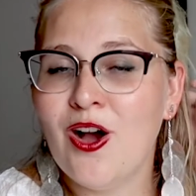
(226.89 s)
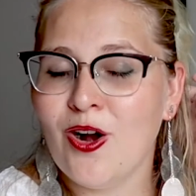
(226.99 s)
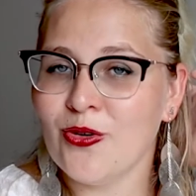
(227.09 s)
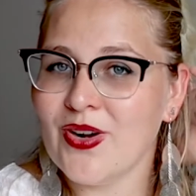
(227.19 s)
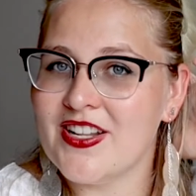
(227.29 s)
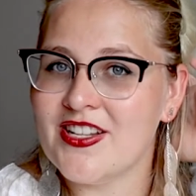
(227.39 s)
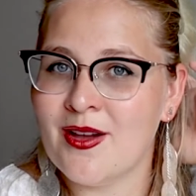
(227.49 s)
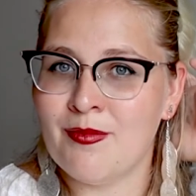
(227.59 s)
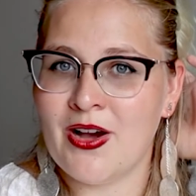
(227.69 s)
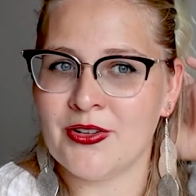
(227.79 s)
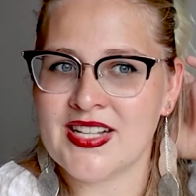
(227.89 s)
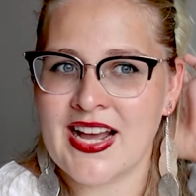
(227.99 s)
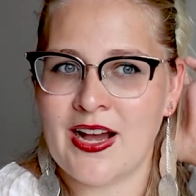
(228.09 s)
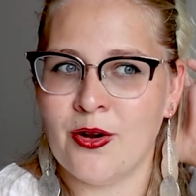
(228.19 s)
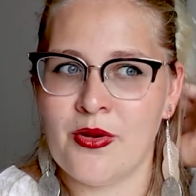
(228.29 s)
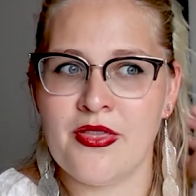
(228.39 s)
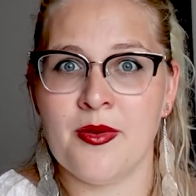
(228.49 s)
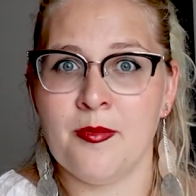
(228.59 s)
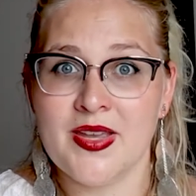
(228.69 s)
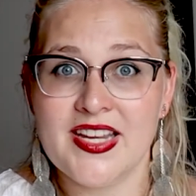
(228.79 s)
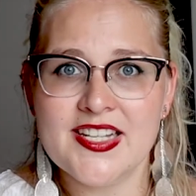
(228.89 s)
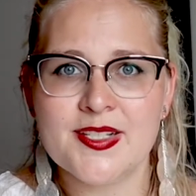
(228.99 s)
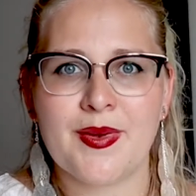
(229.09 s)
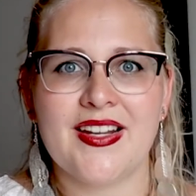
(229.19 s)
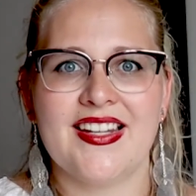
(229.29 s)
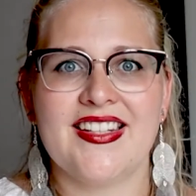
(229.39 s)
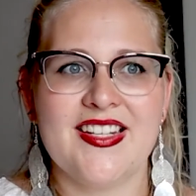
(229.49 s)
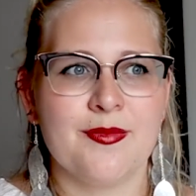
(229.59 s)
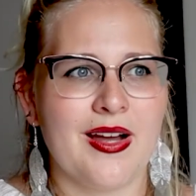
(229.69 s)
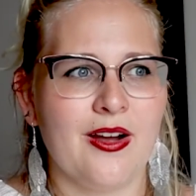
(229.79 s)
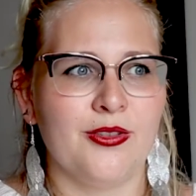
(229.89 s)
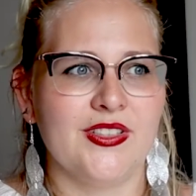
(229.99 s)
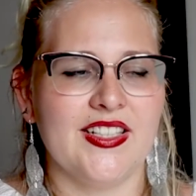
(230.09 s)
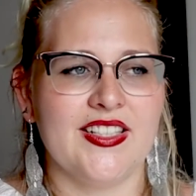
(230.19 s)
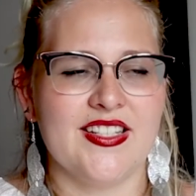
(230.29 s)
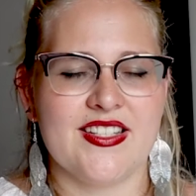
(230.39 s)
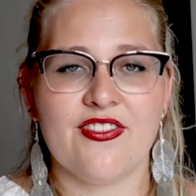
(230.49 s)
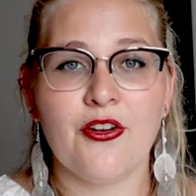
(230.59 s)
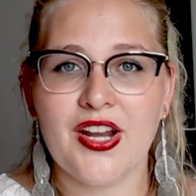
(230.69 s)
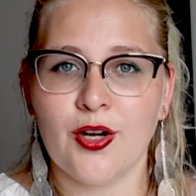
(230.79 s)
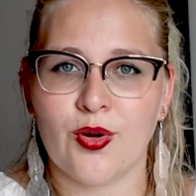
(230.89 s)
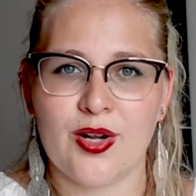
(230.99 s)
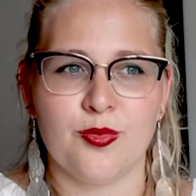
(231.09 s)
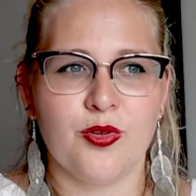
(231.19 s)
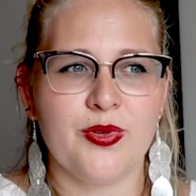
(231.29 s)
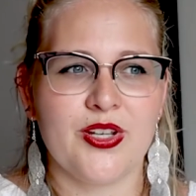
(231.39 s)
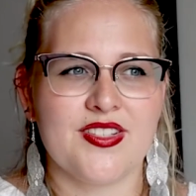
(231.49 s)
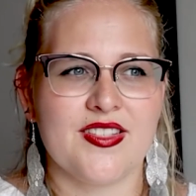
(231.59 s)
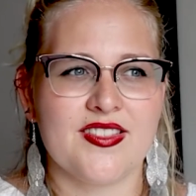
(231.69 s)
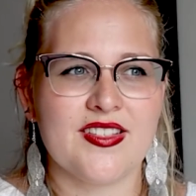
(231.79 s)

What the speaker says: already about how The Bees by Lalina Powell is very incredible, because